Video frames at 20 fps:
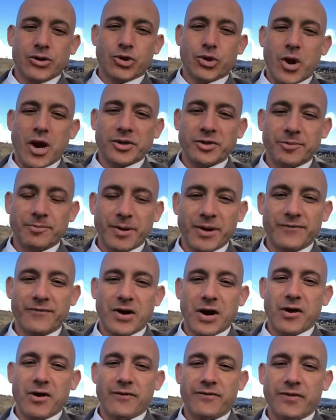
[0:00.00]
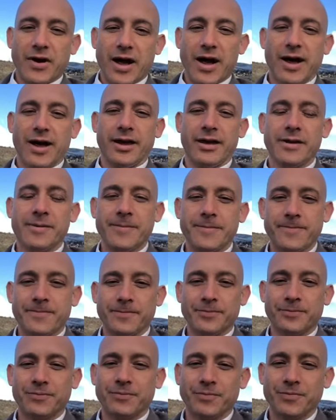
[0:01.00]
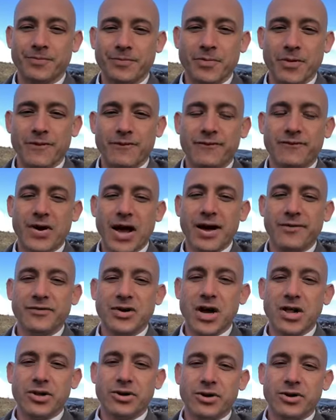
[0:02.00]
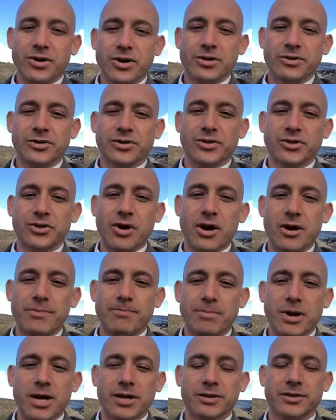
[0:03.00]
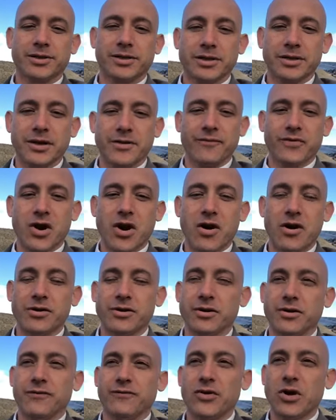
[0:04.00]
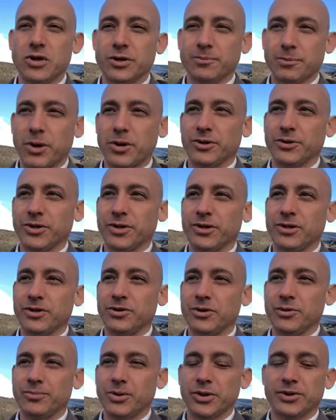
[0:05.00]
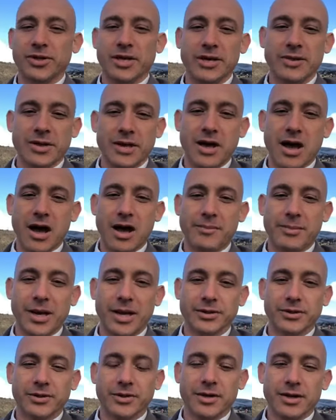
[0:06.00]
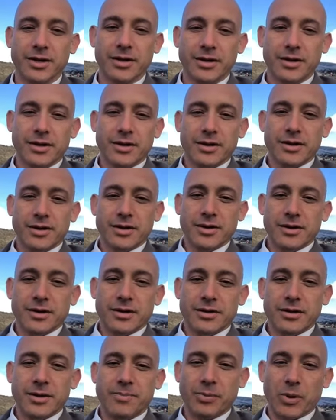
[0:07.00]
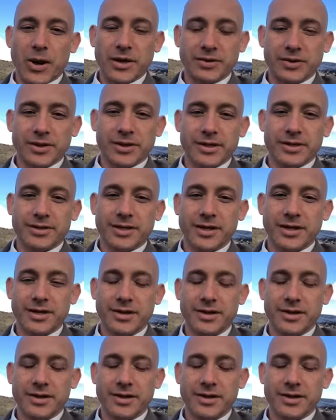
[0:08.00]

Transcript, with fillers: Trust but verify. $5 Starbucks gift card to the first person who puts in the comments the president